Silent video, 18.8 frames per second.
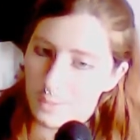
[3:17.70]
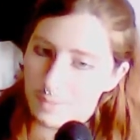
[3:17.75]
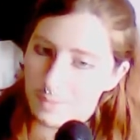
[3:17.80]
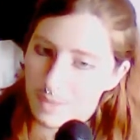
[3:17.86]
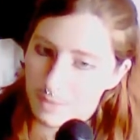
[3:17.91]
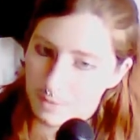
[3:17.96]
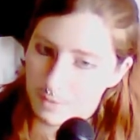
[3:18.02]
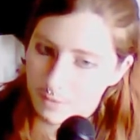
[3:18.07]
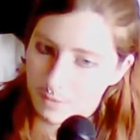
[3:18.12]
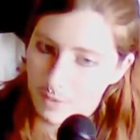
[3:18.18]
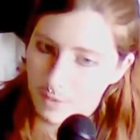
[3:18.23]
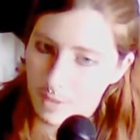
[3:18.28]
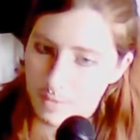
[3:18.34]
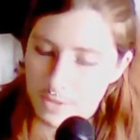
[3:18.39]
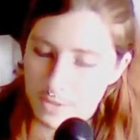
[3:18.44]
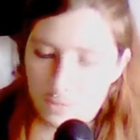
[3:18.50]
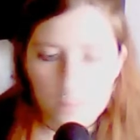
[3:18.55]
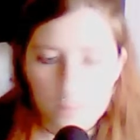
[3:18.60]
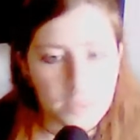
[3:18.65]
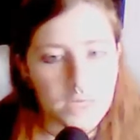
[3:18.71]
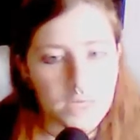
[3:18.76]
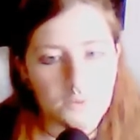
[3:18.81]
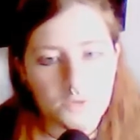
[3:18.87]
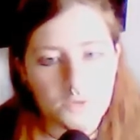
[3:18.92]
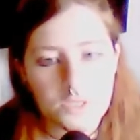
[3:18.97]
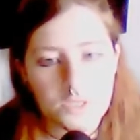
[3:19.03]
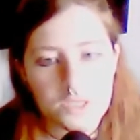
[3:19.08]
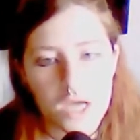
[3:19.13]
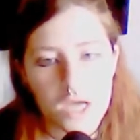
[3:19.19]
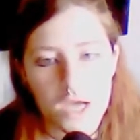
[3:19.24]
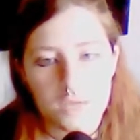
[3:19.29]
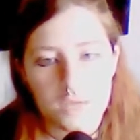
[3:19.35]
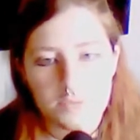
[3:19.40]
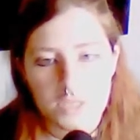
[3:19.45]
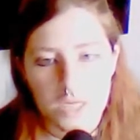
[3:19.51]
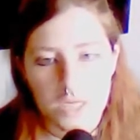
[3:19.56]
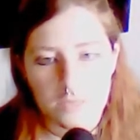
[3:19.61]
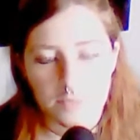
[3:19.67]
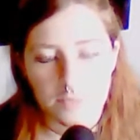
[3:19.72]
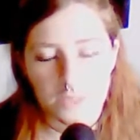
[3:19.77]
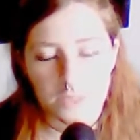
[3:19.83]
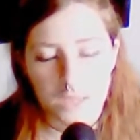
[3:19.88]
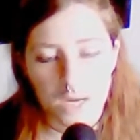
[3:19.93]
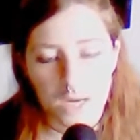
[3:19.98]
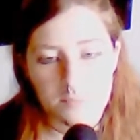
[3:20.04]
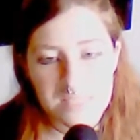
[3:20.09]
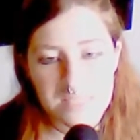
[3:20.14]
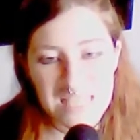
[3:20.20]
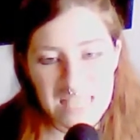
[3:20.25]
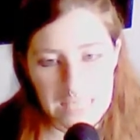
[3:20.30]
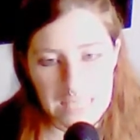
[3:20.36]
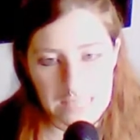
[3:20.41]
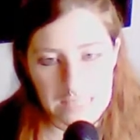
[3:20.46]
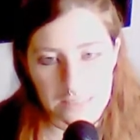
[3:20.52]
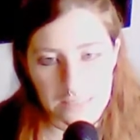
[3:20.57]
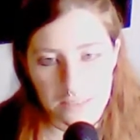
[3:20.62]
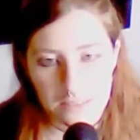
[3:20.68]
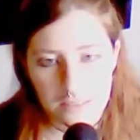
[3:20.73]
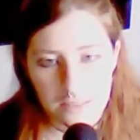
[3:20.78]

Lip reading: By refurbished, we mean every time a teddy bear comes in,